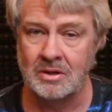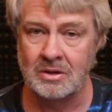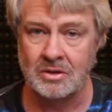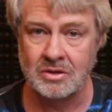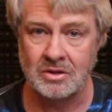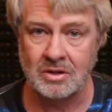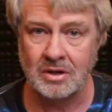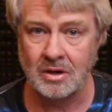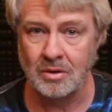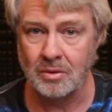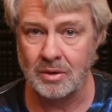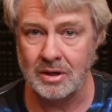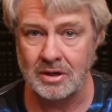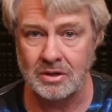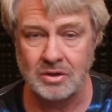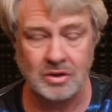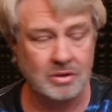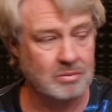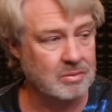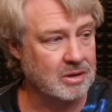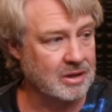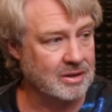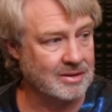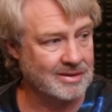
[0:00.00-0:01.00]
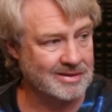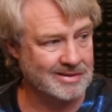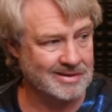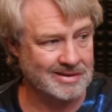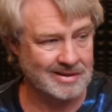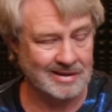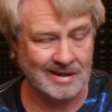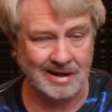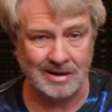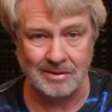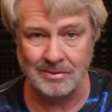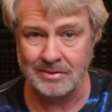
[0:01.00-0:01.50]
it's no issue because
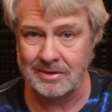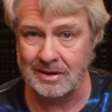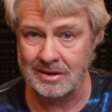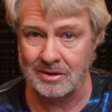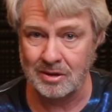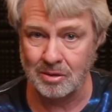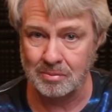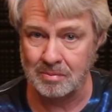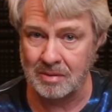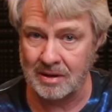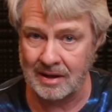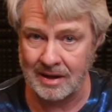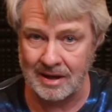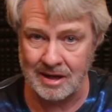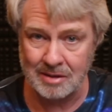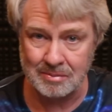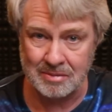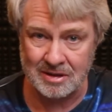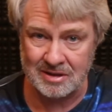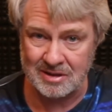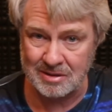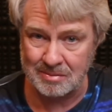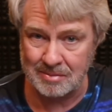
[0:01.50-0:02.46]
I don't think they're playing but